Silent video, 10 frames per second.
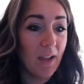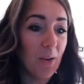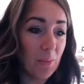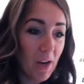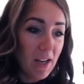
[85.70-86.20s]

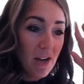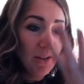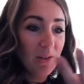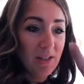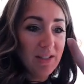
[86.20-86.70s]
Right now
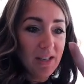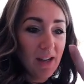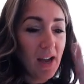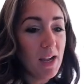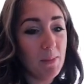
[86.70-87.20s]
you can see
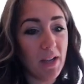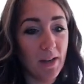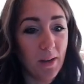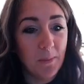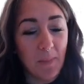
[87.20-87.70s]
I am
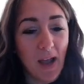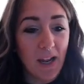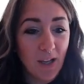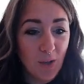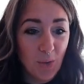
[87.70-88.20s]
in
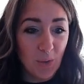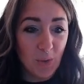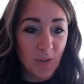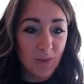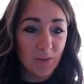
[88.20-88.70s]
my
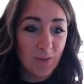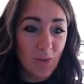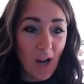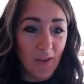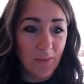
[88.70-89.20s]
Google
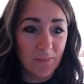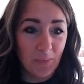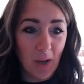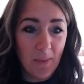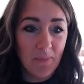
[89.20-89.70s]
Drive,
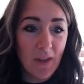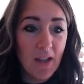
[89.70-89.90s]
right?